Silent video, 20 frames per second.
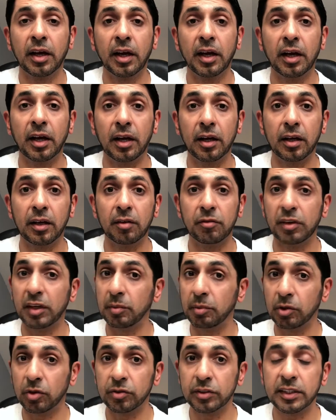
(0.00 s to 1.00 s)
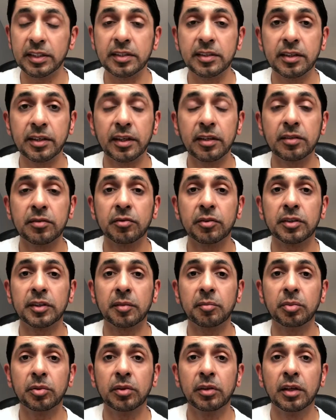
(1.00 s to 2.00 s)
are available on the internet, for
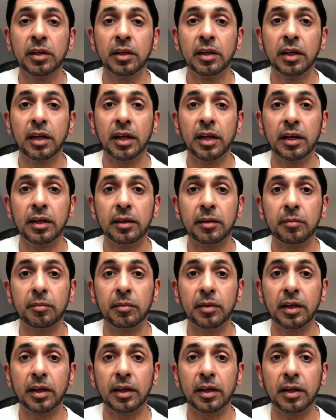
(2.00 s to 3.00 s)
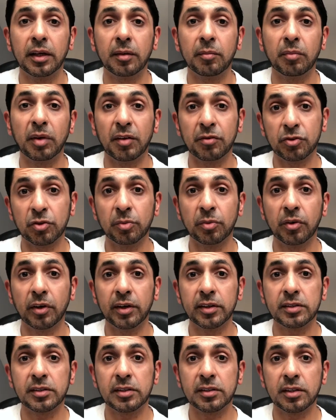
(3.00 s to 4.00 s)
example, but I've
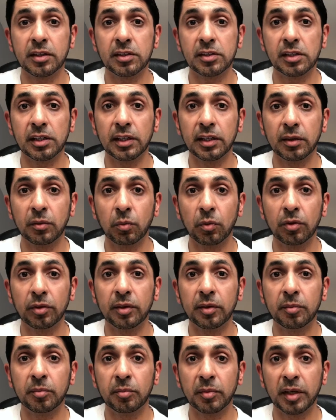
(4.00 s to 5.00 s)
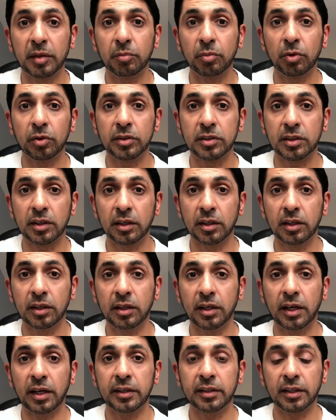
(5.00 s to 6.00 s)
summarised essentially what the main points are,
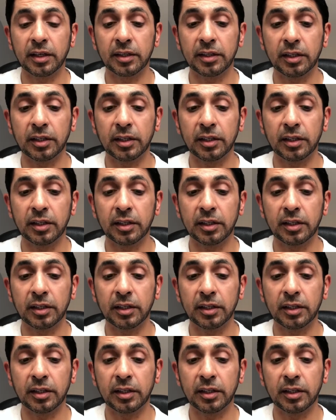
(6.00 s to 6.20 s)
and can